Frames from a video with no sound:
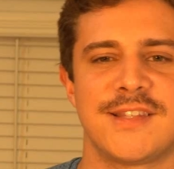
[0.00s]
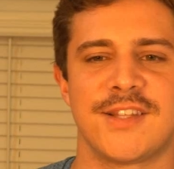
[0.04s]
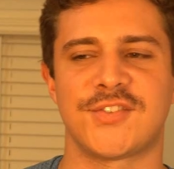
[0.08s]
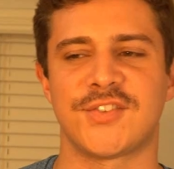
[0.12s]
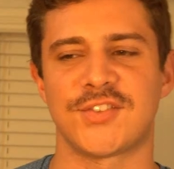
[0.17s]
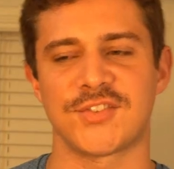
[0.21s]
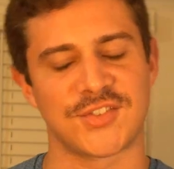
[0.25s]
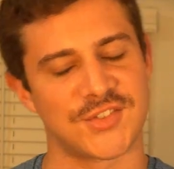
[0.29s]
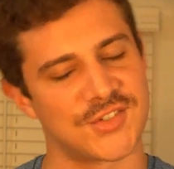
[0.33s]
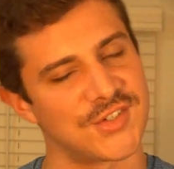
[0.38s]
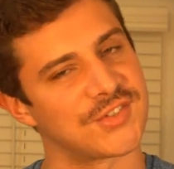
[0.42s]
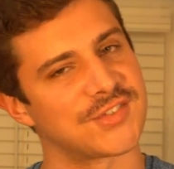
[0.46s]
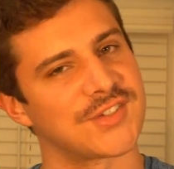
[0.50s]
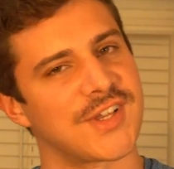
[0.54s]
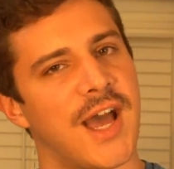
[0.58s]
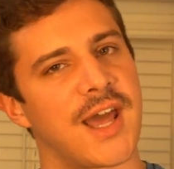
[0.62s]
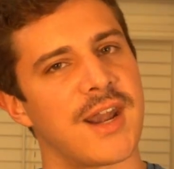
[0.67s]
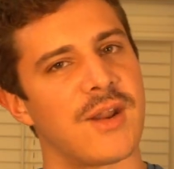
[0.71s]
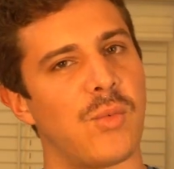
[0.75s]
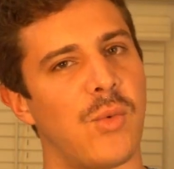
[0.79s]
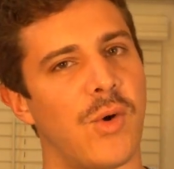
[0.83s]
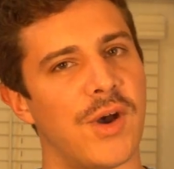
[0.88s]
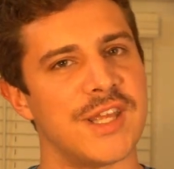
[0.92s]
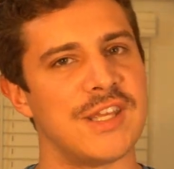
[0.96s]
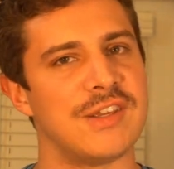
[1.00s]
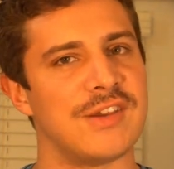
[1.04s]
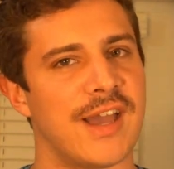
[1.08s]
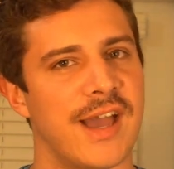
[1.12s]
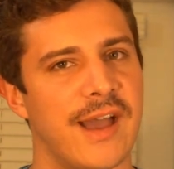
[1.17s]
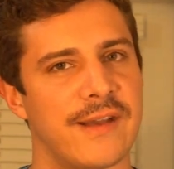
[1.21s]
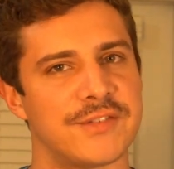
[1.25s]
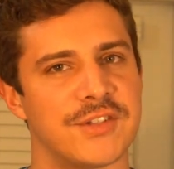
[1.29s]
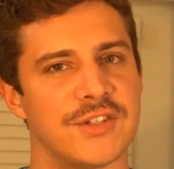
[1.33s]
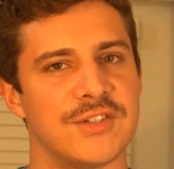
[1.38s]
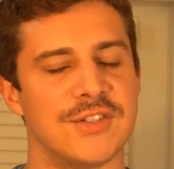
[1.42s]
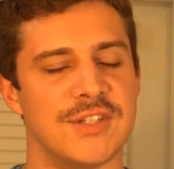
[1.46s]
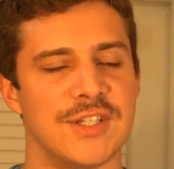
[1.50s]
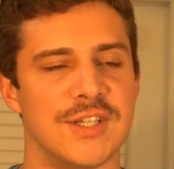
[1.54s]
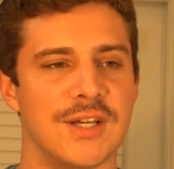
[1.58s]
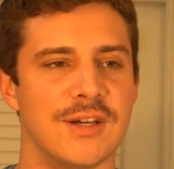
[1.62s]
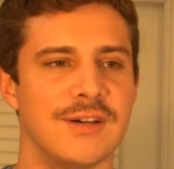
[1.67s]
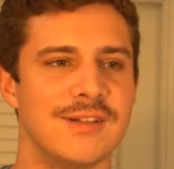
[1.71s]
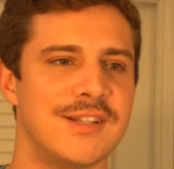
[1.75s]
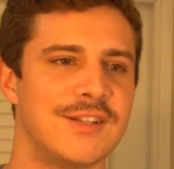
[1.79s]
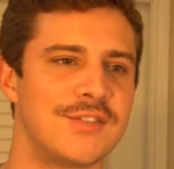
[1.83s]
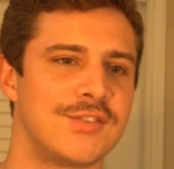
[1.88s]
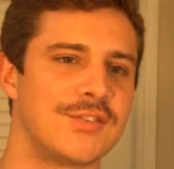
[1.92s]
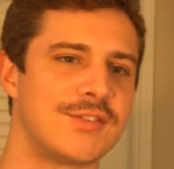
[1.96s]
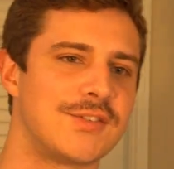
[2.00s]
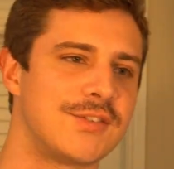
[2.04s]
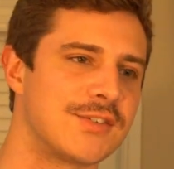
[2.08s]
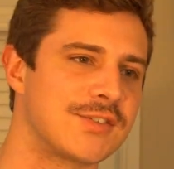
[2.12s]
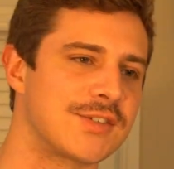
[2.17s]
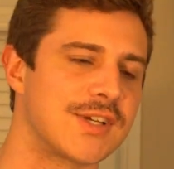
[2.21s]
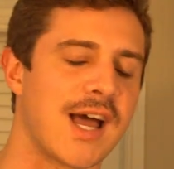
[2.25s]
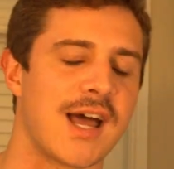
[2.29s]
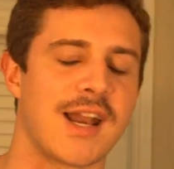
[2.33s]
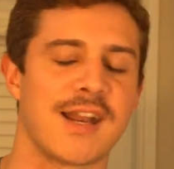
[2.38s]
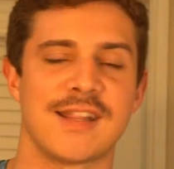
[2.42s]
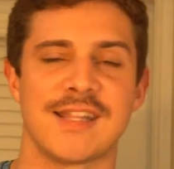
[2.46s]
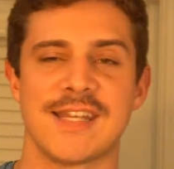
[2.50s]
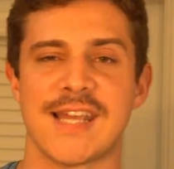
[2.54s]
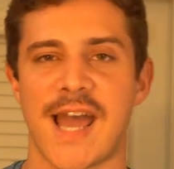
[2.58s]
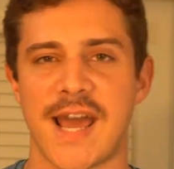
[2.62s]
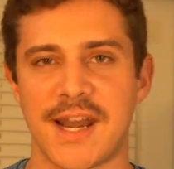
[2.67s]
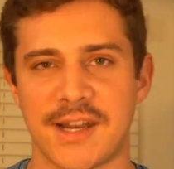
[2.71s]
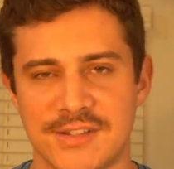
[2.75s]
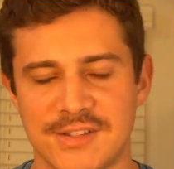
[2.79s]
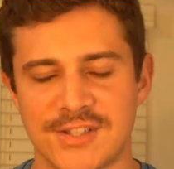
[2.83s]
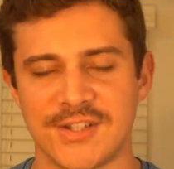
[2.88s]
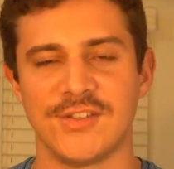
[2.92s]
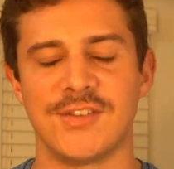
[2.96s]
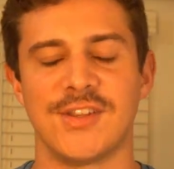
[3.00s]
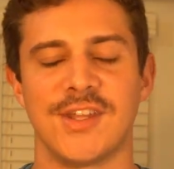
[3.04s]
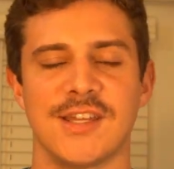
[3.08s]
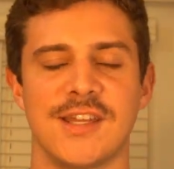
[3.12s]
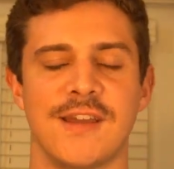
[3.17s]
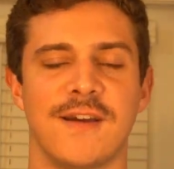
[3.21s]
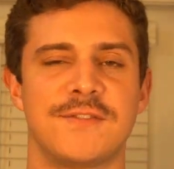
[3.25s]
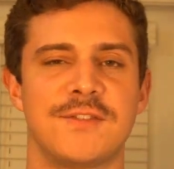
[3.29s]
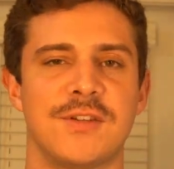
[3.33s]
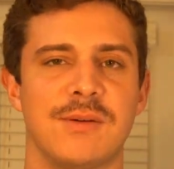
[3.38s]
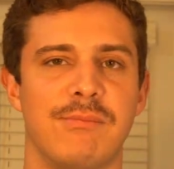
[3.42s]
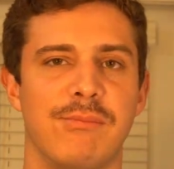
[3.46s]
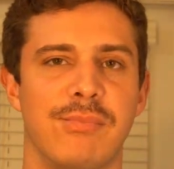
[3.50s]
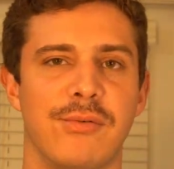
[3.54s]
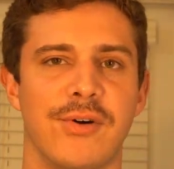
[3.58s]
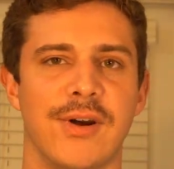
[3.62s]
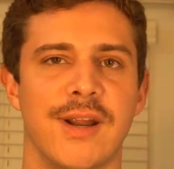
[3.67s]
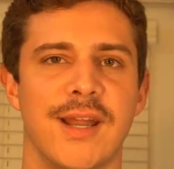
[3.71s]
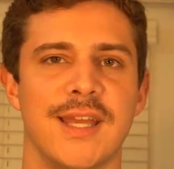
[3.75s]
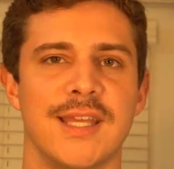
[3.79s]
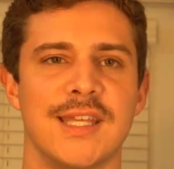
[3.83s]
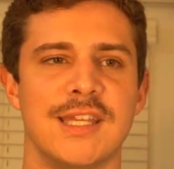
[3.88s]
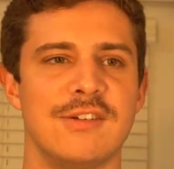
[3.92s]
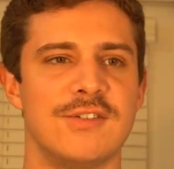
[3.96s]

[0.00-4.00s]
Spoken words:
This is just kind of what you have to do. This is just kind of the attitude that you have to bring.